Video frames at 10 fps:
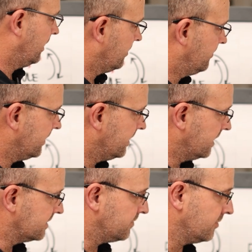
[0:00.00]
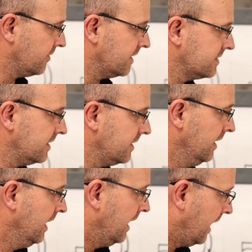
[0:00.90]
how the building is progressing
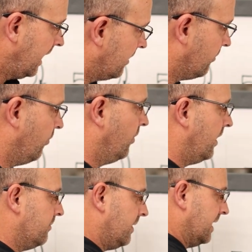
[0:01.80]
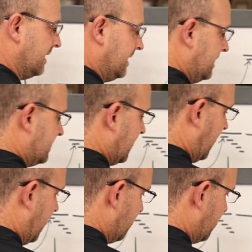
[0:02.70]
and what might need to
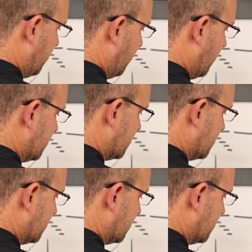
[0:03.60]
happen, what